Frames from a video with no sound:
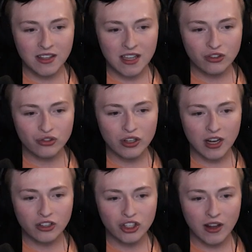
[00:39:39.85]
the
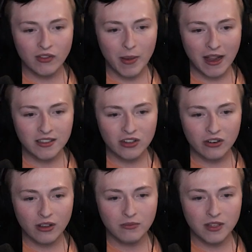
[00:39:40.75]
introduction of the
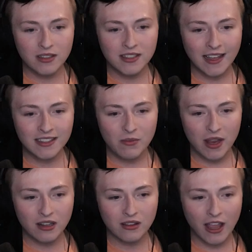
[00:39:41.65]
bacterium
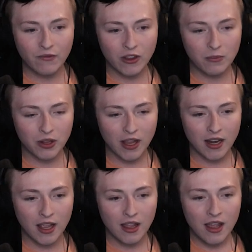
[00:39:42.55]
decimated life on the
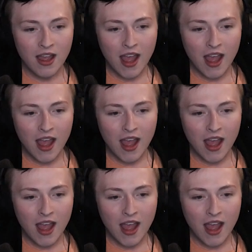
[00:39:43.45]
planet,